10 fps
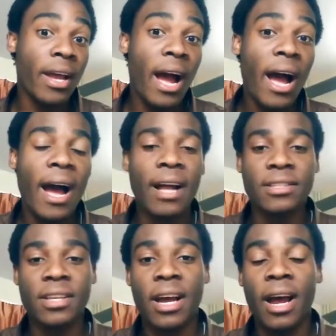ads.
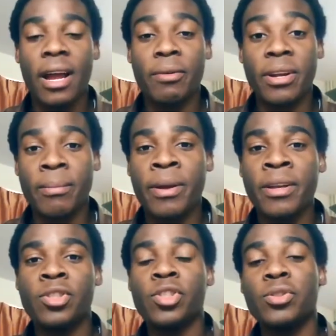I
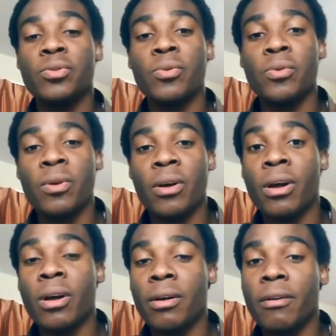recommend you do
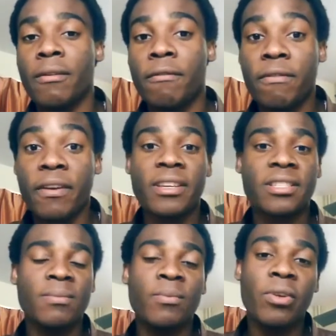
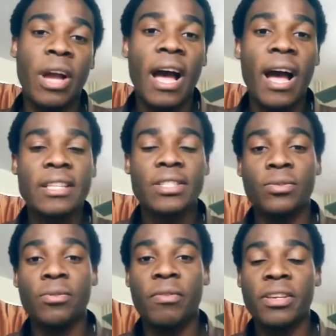Facebook ads. You
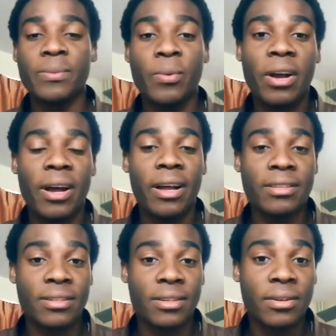know, Facebook
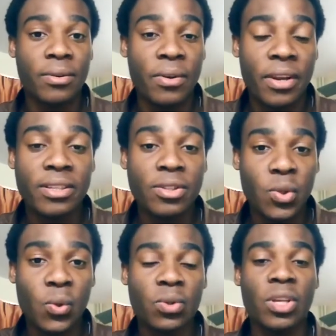has great
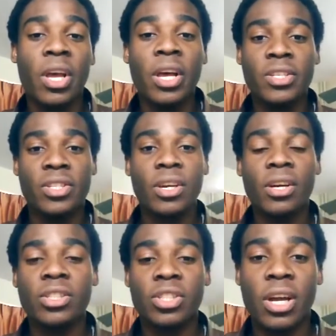tools
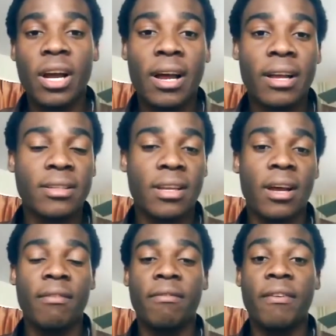such as
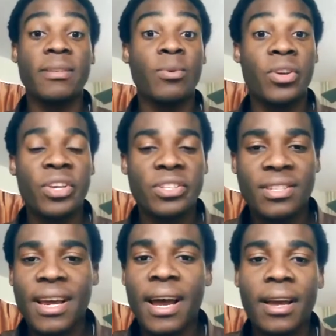Facebook
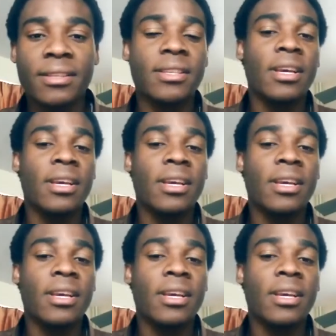Insights